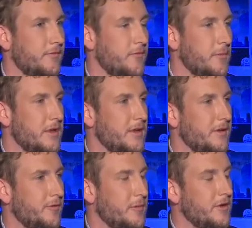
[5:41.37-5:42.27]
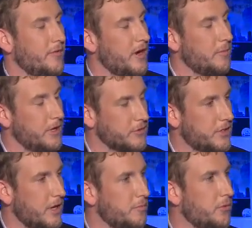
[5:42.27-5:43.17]
from an environmental
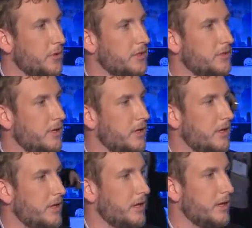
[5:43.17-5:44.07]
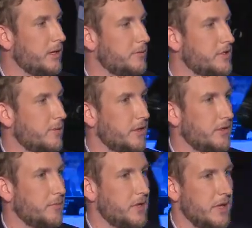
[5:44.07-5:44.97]
standpoint, something
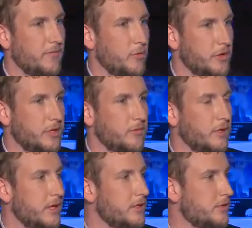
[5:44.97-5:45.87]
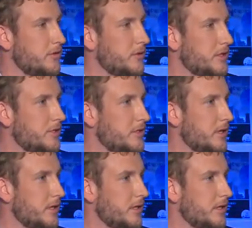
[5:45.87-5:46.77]
that everyone can relate to. It's
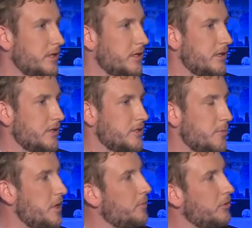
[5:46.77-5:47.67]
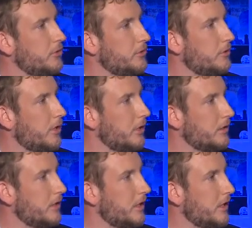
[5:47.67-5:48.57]
the people who
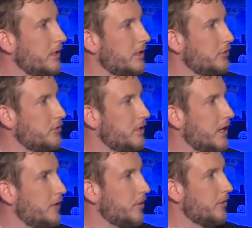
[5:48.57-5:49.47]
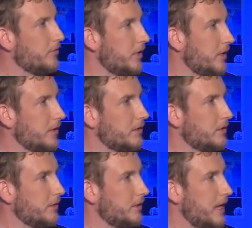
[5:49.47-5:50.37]
are getting rid of their
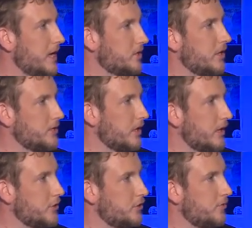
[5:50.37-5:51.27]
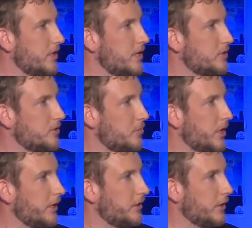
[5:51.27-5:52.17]
gas-guzzling SUVs and
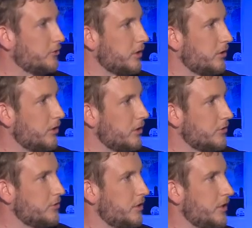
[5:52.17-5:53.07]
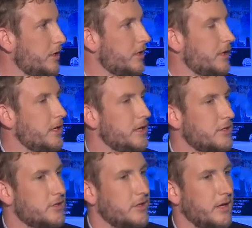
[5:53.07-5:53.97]
buying electric cars.
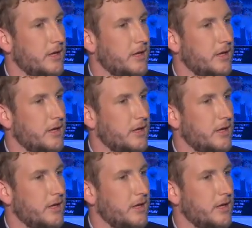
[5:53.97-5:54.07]
It's